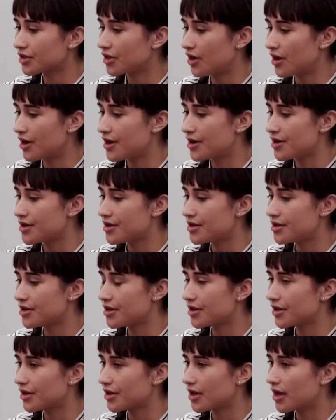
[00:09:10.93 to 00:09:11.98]
I'm
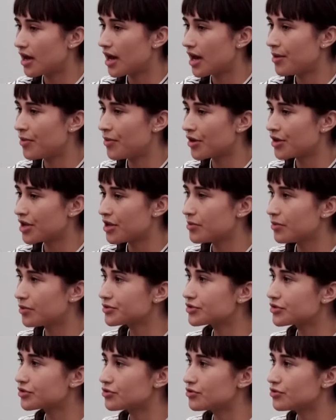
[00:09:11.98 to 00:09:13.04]
not able
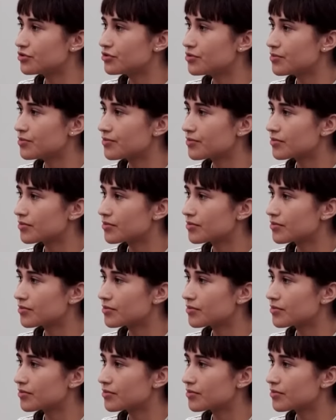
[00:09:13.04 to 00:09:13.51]
to